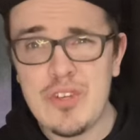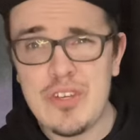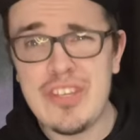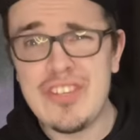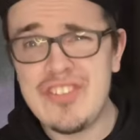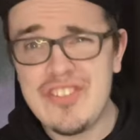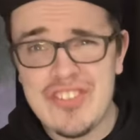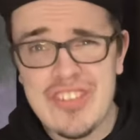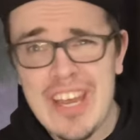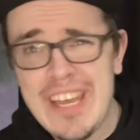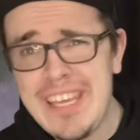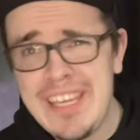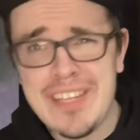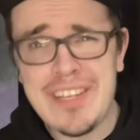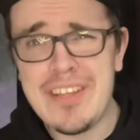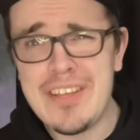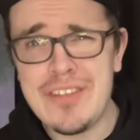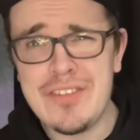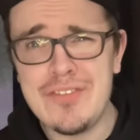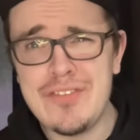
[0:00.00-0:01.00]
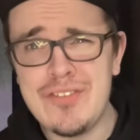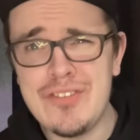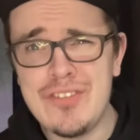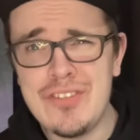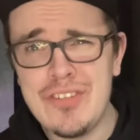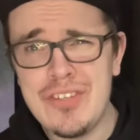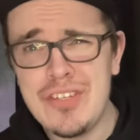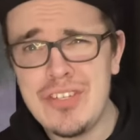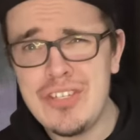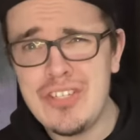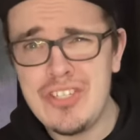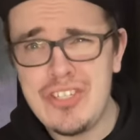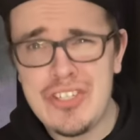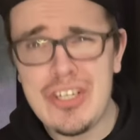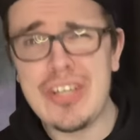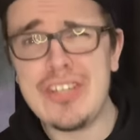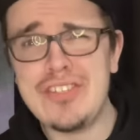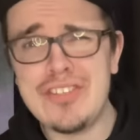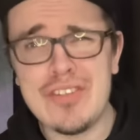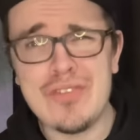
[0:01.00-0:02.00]
you're saying is,
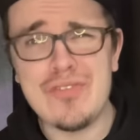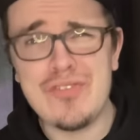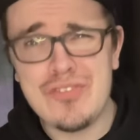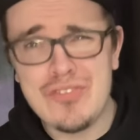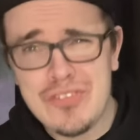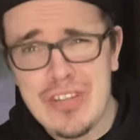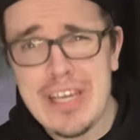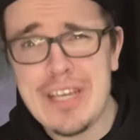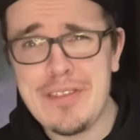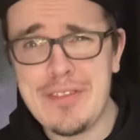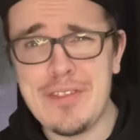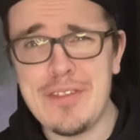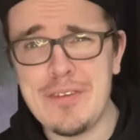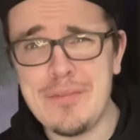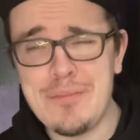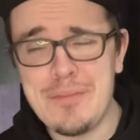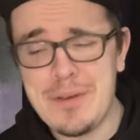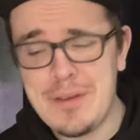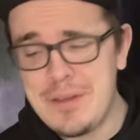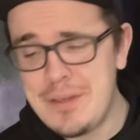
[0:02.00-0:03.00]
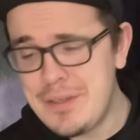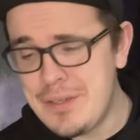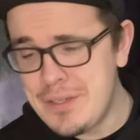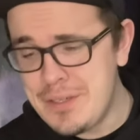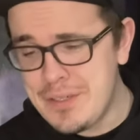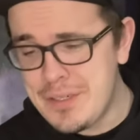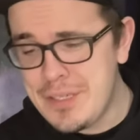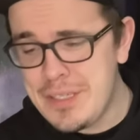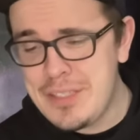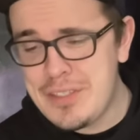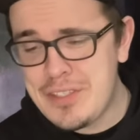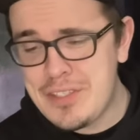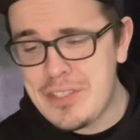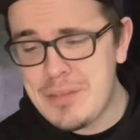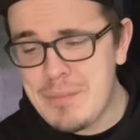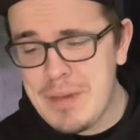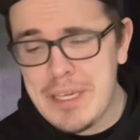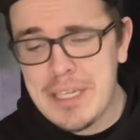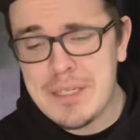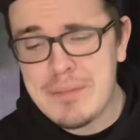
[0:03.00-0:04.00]
Jason Statham needs to
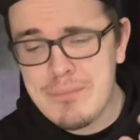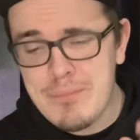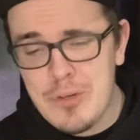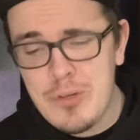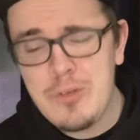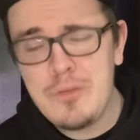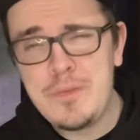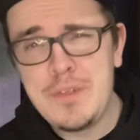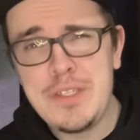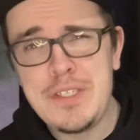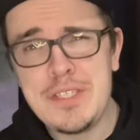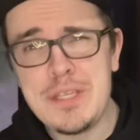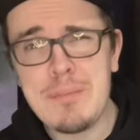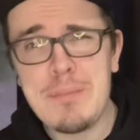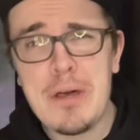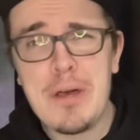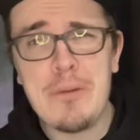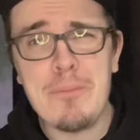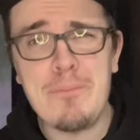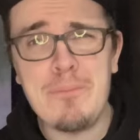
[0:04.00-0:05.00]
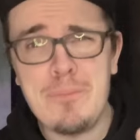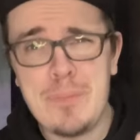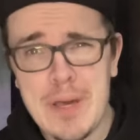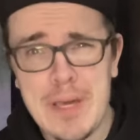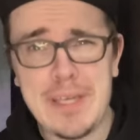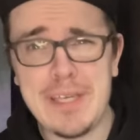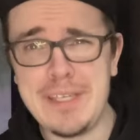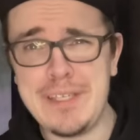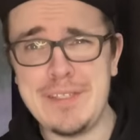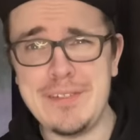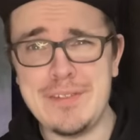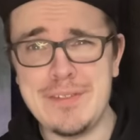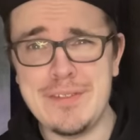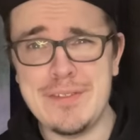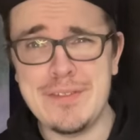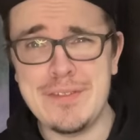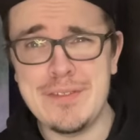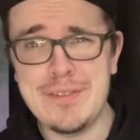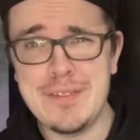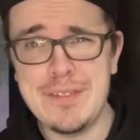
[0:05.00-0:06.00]
make movies about
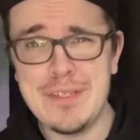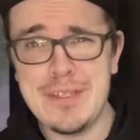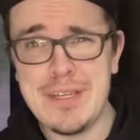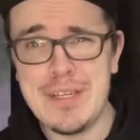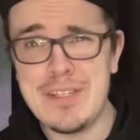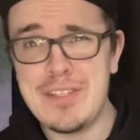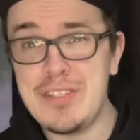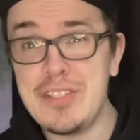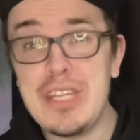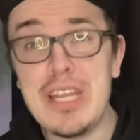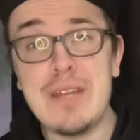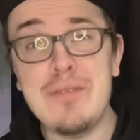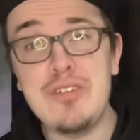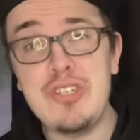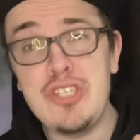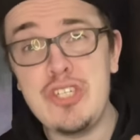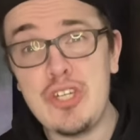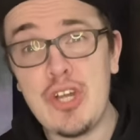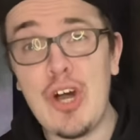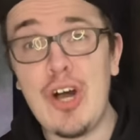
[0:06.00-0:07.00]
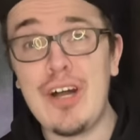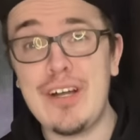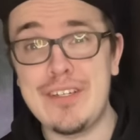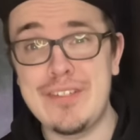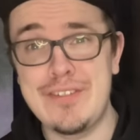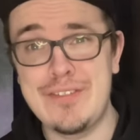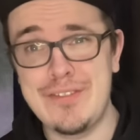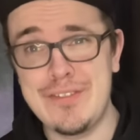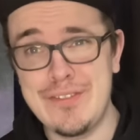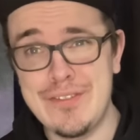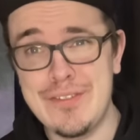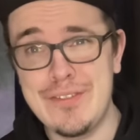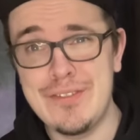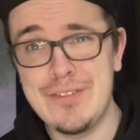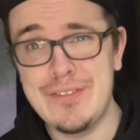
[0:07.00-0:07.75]
bees instead of sharks.